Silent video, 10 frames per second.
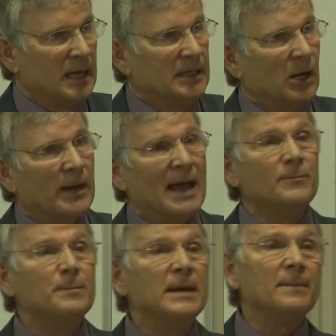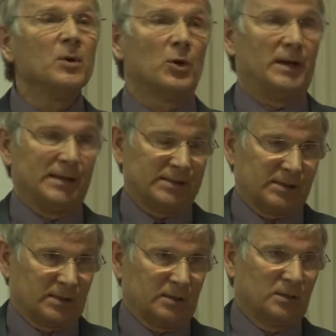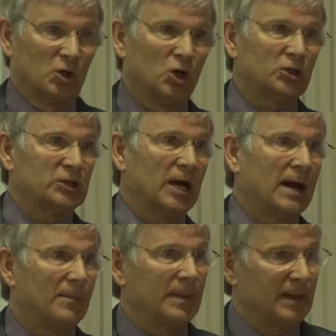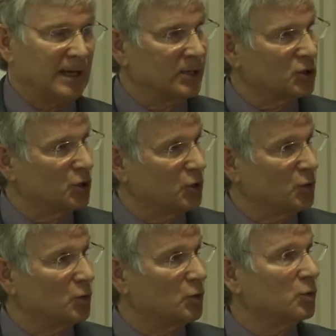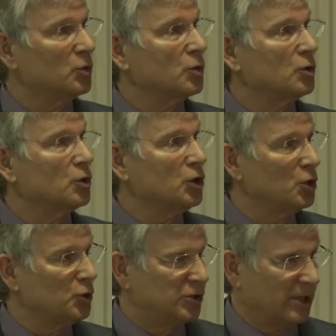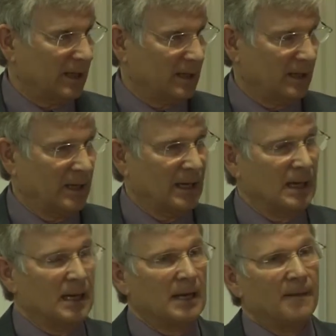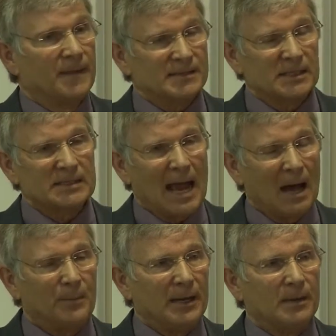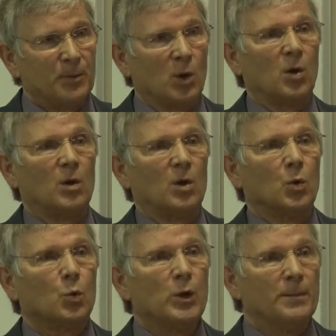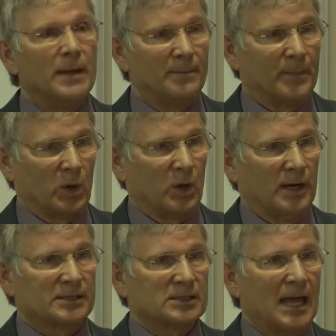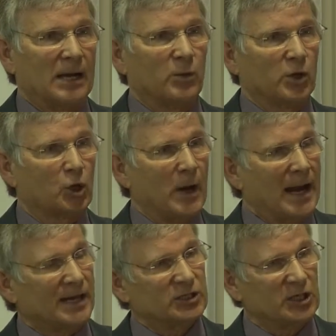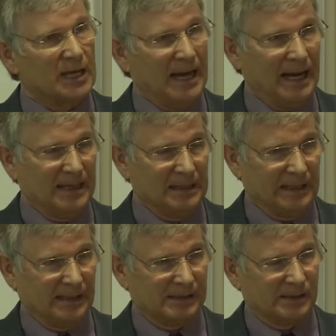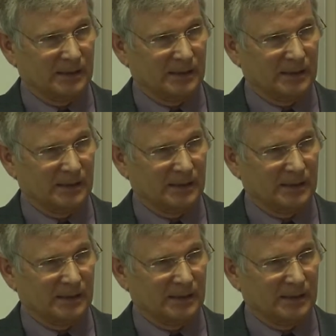Now we have memories hooked up into using. This is how people remember. It's like we're crashed in the Andes.